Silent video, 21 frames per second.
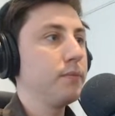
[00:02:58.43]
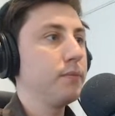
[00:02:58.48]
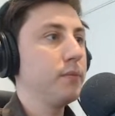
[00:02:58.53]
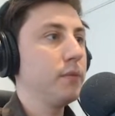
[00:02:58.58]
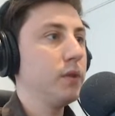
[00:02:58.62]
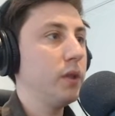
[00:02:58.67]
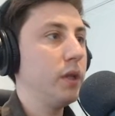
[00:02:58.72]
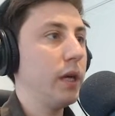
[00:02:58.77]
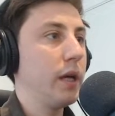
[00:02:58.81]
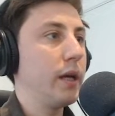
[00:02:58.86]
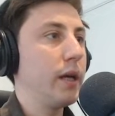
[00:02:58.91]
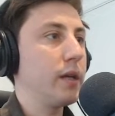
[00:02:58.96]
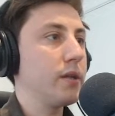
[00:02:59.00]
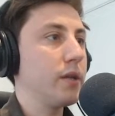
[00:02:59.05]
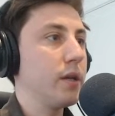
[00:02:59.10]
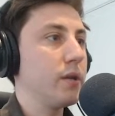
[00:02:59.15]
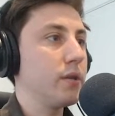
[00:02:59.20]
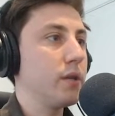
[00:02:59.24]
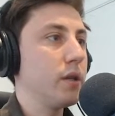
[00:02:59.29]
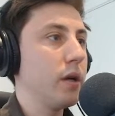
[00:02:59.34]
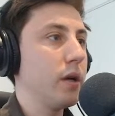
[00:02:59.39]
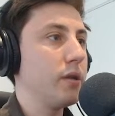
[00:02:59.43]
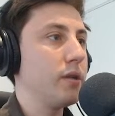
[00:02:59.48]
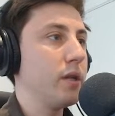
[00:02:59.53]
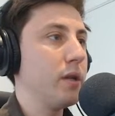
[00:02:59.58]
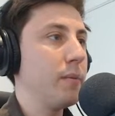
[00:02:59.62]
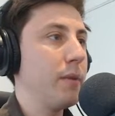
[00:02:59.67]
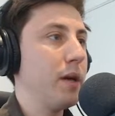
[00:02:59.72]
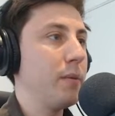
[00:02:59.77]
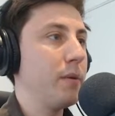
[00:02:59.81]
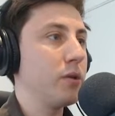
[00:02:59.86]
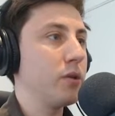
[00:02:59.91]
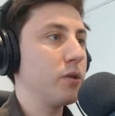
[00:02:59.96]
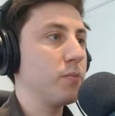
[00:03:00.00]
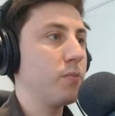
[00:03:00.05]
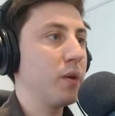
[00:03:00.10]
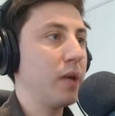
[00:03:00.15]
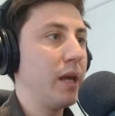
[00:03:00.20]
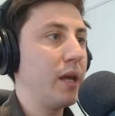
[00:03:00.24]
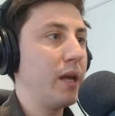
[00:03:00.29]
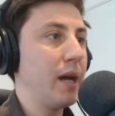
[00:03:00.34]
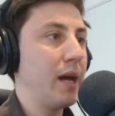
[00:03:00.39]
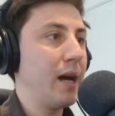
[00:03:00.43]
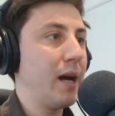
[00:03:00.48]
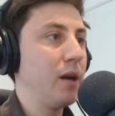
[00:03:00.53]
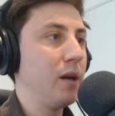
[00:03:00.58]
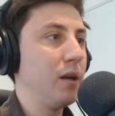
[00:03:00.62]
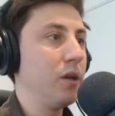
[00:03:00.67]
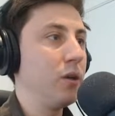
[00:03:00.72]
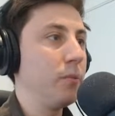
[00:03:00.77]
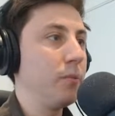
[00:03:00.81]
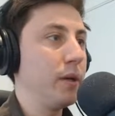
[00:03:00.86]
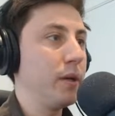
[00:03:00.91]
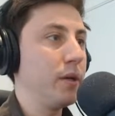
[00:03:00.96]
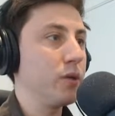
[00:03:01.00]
Yeah, that sounds nice. And then maybe just blend it out a little bit as